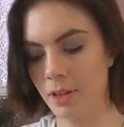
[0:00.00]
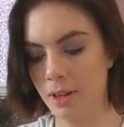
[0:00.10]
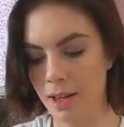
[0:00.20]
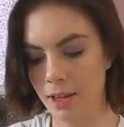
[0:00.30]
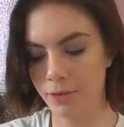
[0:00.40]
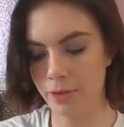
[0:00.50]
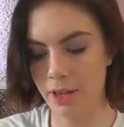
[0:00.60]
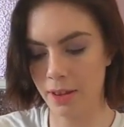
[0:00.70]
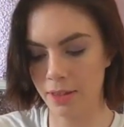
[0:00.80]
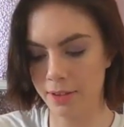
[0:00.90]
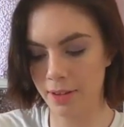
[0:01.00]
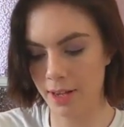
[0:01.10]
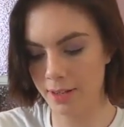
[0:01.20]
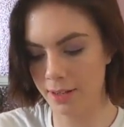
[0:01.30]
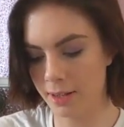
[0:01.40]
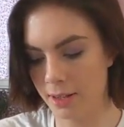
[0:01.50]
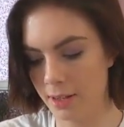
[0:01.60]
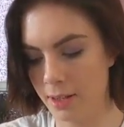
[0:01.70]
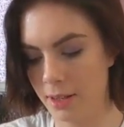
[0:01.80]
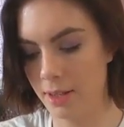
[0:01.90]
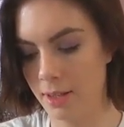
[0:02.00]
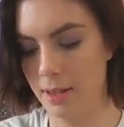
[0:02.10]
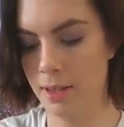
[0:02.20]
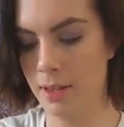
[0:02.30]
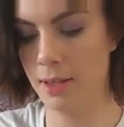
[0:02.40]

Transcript: Now I'm flipping the egg over to make a bigger